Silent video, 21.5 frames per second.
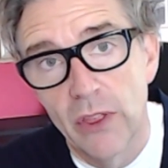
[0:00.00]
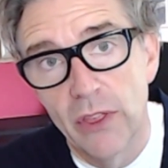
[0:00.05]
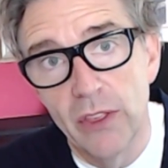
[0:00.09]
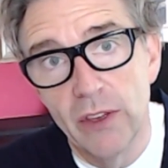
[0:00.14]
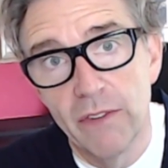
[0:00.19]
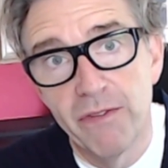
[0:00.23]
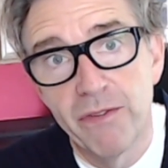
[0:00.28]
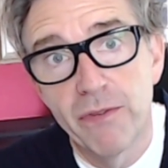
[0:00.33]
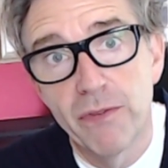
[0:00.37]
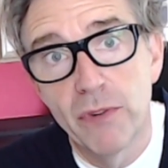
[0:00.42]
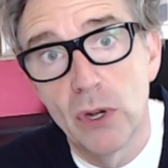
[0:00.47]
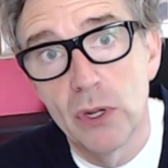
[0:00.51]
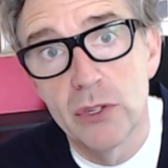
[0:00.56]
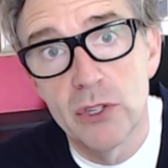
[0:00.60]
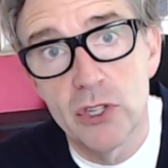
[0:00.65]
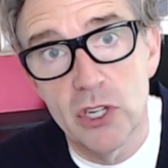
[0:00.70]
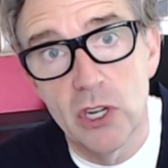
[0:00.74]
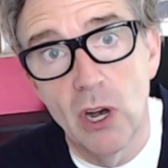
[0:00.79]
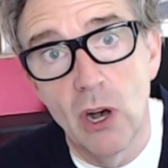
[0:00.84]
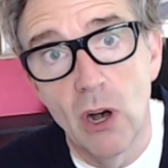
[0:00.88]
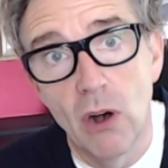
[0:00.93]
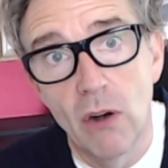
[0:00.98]
the front
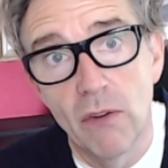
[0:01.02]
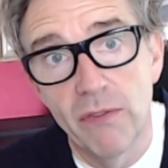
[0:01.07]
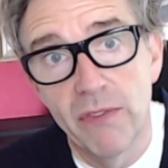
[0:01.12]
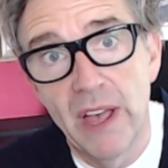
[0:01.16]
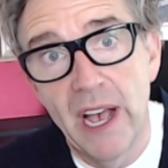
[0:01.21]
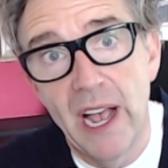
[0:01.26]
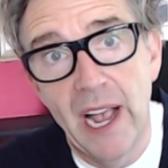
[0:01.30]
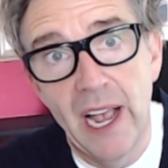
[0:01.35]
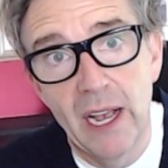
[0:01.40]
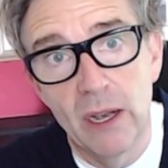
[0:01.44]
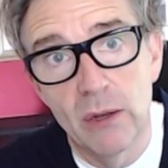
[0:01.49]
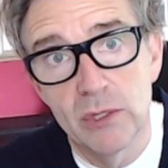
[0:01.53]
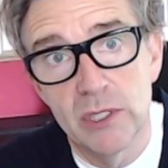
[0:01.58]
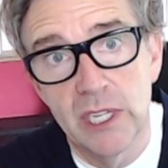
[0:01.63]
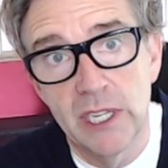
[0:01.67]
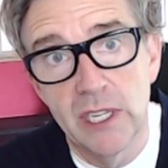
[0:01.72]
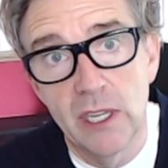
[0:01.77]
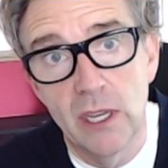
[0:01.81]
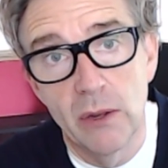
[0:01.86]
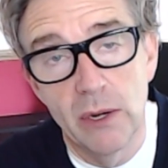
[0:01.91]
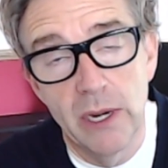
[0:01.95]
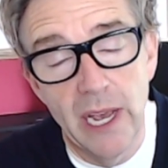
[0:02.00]
of that housing
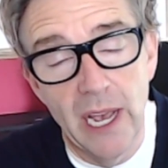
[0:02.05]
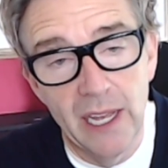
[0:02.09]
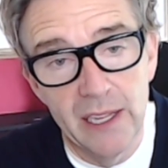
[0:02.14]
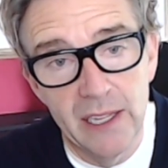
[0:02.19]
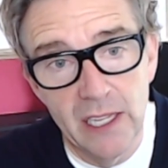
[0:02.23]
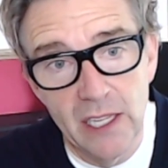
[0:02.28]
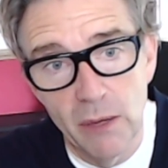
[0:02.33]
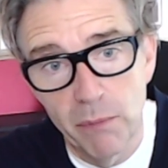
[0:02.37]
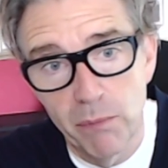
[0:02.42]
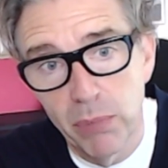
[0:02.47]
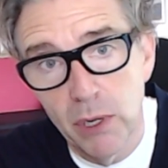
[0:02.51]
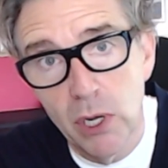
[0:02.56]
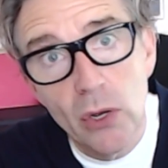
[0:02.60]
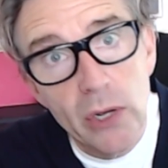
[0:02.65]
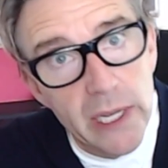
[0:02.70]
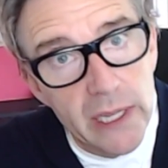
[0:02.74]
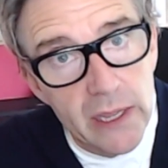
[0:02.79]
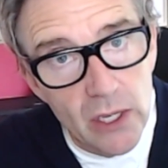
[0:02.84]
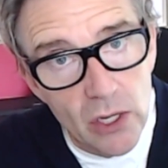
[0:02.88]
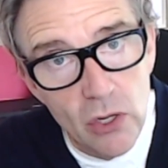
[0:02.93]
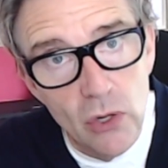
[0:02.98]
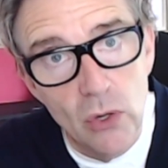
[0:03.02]
unit, and then you plug
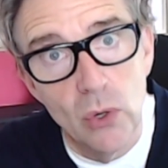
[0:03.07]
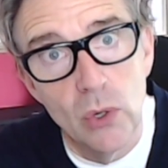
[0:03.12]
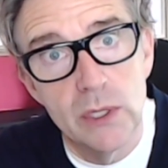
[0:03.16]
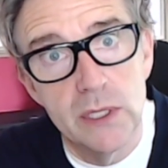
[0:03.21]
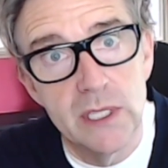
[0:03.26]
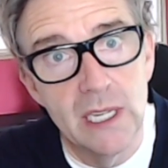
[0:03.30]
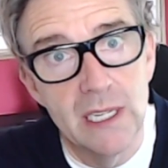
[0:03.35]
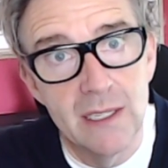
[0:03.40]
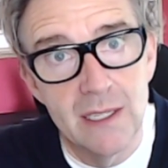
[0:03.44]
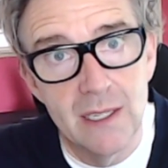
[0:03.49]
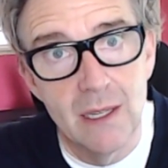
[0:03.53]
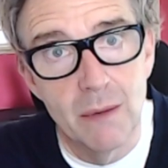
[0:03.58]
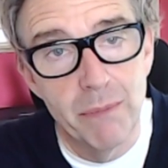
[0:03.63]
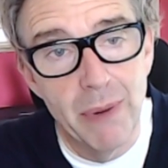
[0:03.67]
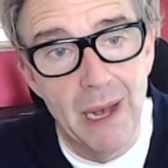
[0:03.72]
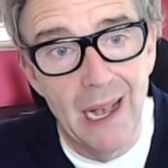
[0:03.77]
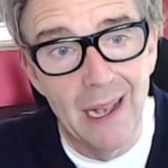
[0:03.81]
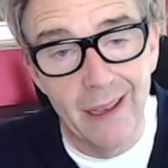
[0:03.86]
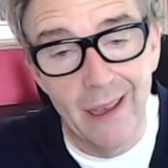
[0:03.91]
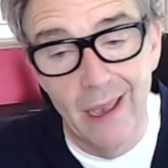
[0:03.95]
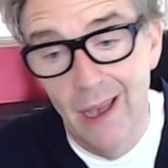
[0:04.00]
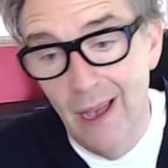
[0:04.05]
in the cords into the
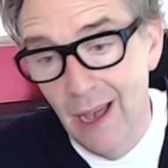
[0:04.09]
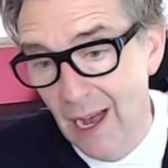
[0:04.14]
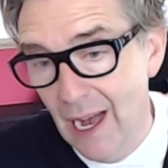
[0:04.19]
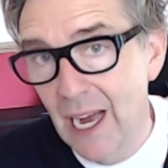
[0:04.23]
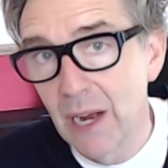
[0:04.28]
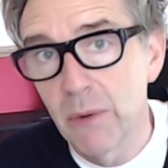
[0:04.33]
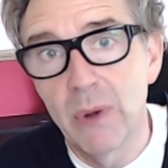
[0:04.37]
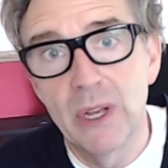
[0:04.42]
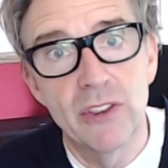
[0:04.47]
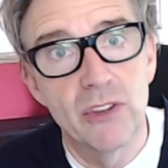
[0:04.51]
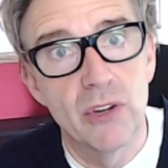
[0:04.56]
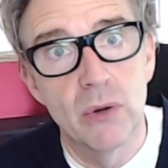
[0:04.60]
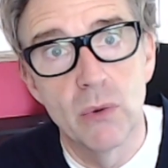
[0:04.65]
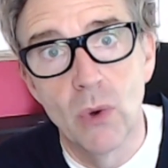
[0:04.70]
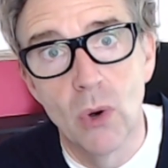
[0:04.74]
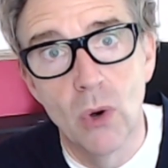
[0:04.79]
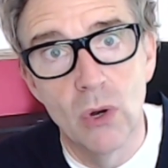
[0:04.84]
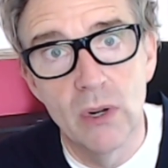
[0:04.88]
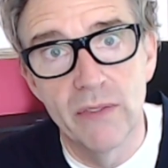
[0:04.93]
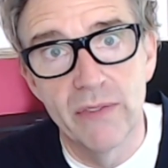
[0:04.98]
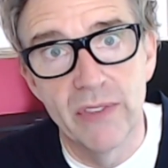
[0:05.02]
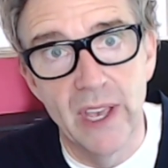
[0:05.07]
back. I went through
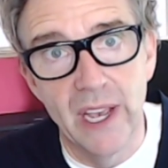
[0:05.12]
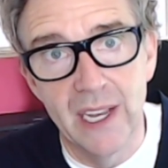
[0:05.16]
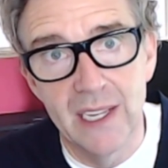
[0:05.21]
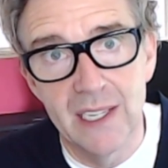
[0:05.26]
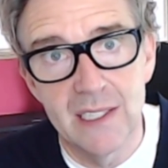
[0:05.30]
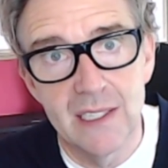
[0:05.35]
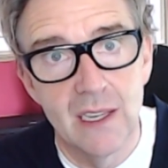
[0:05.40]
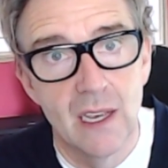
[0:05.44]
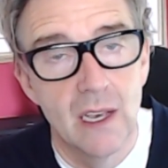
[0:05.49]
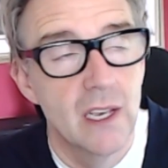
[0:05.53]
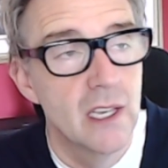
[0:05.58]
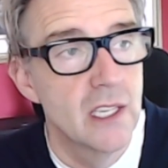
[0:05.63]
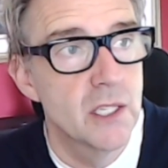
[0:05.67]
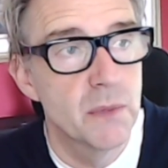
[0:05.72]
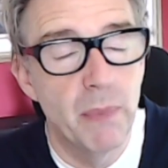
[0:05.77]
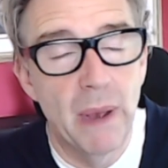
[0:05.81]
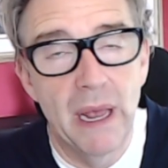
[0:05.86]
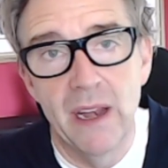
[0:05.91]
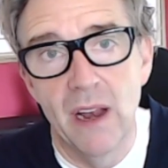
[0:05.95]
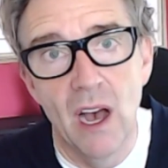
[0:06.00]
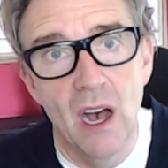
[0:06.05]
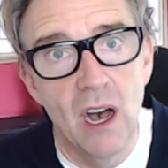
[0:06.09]
all of this,
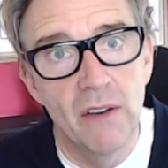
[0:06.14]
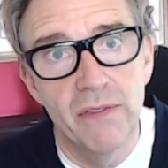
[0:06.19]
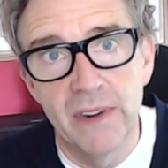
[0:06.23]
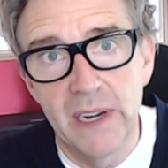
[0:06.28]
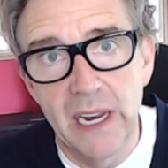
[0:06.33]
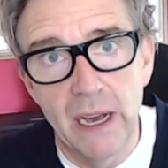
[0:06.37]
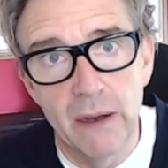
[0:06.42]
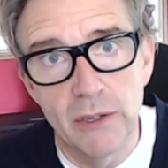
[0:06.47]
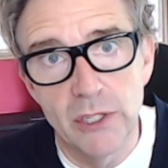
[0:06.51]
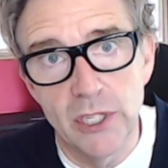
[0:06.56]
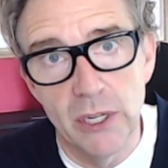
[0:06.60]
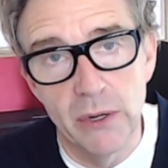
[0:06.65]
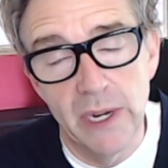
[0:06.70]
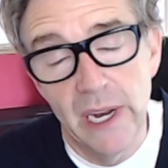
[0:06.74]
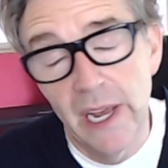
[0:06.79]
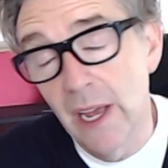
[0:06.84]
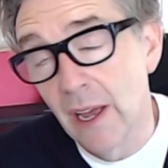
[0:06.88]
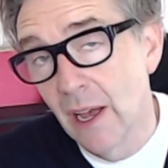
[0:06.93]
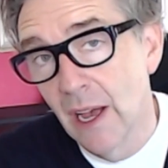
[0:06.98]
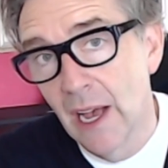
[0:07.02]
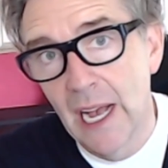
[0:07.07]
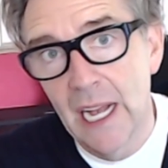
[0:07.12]
spent half an hour doing
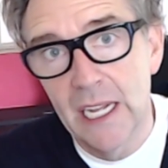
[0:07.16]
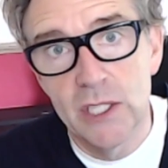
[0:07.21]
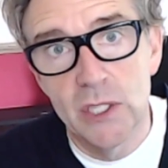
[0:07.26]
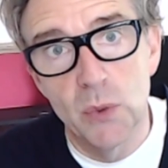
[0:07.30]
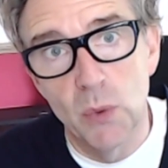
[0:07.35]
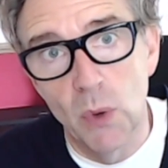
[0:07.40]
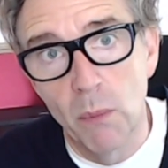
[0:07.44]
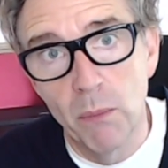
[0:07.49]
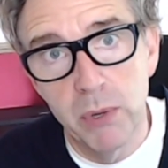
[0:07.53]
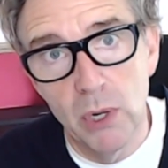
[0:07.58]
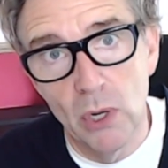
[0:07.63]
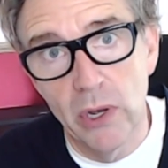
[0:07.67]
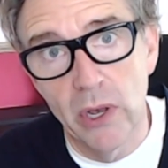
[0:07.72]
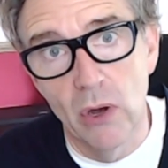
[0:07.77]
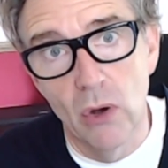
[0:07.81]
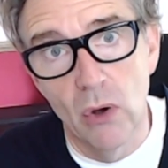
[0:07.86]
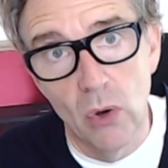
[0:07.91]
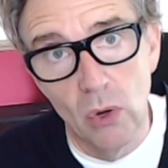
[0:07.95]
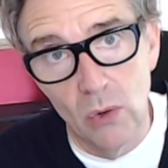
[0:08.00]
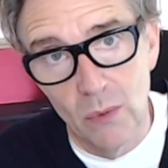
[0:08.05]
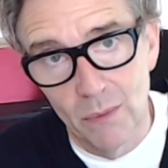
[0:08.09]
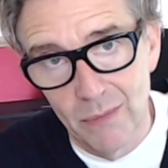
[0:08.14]
it, had to unplug it
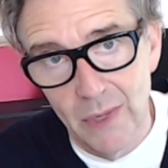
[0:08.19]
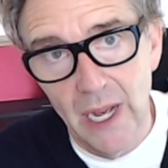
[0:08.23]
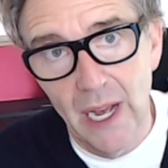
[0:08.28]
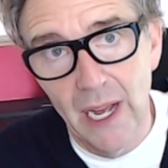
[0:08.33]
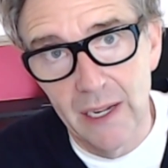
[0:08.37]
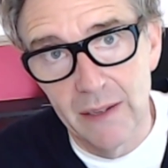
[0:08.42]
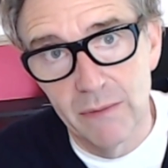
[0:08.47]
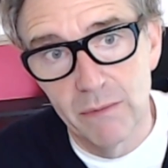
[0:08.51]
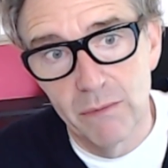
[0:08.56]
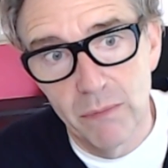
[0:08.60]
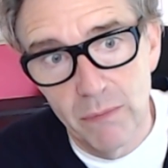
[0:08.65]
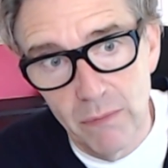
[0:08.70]
all and